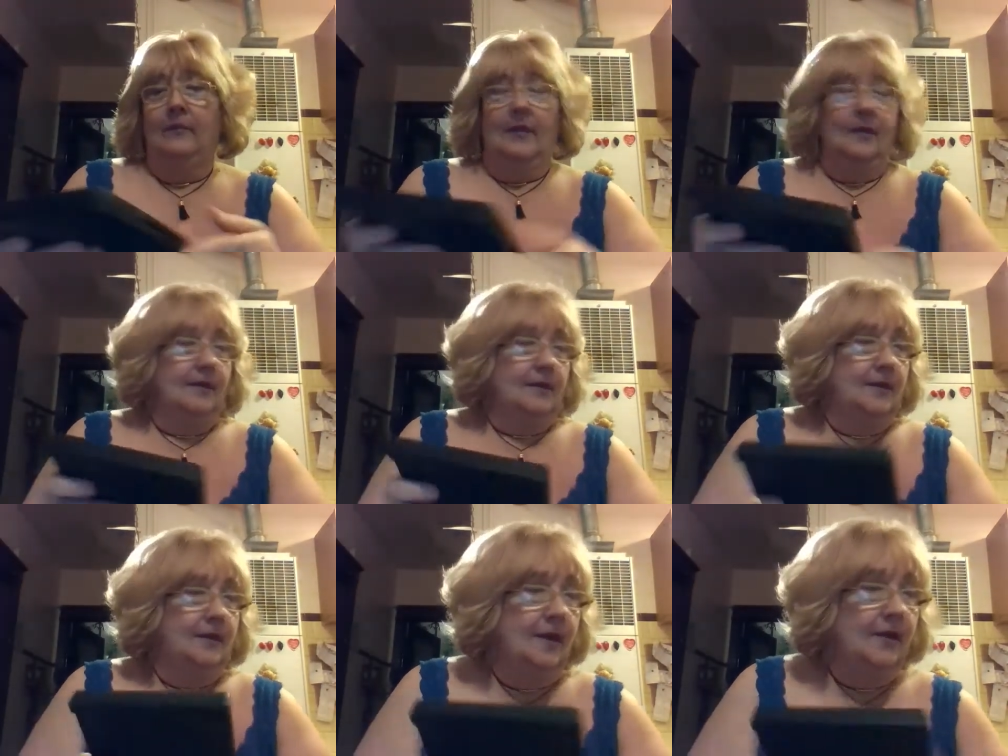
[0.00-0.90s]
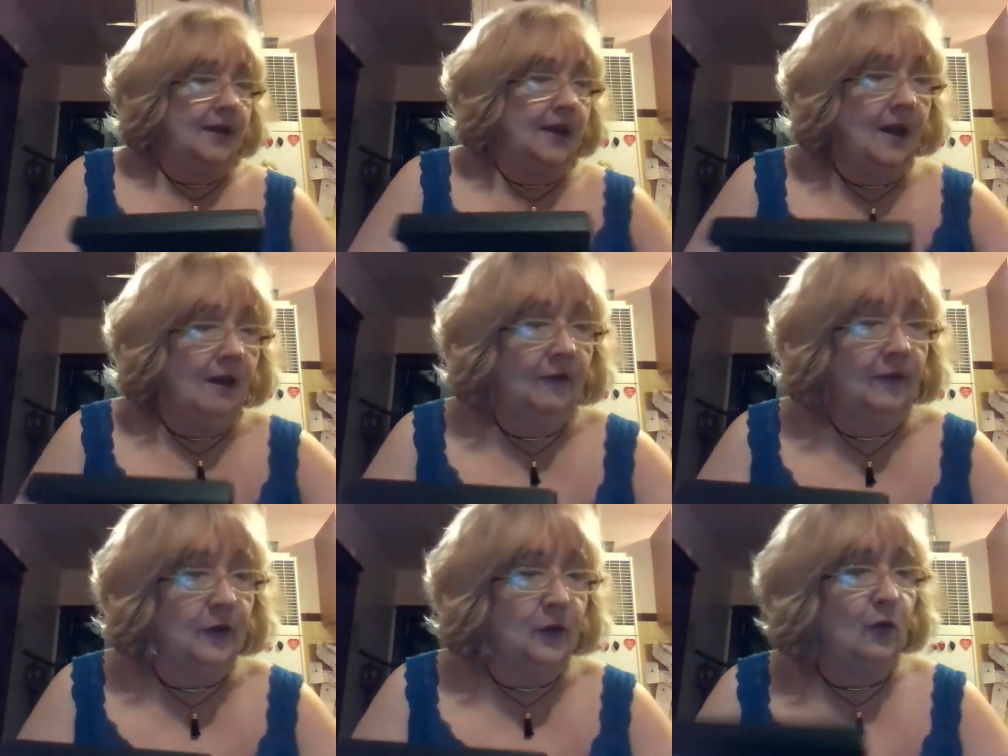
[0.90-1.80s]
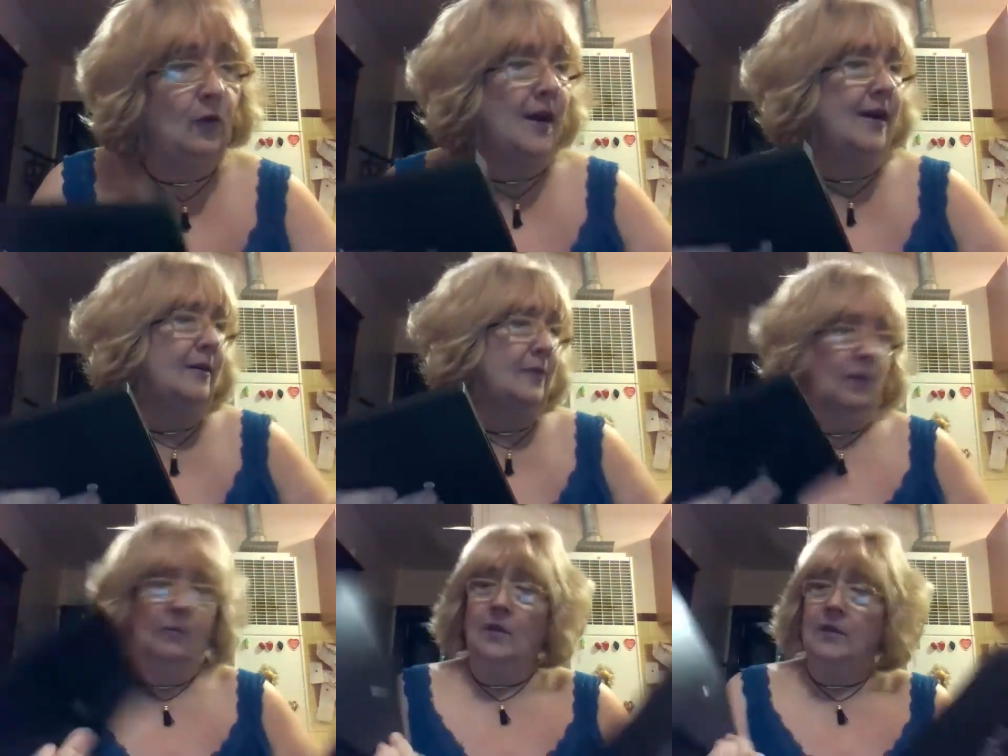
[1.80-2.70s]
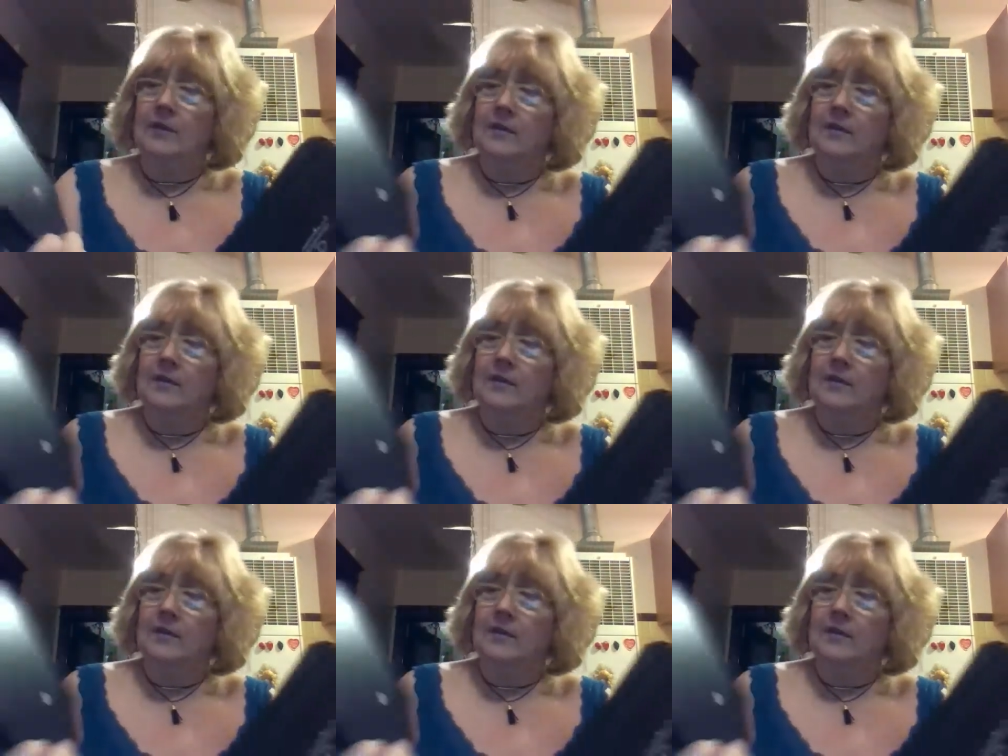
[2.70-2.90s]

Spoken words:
This is the Elf Couture. I don't know. What is the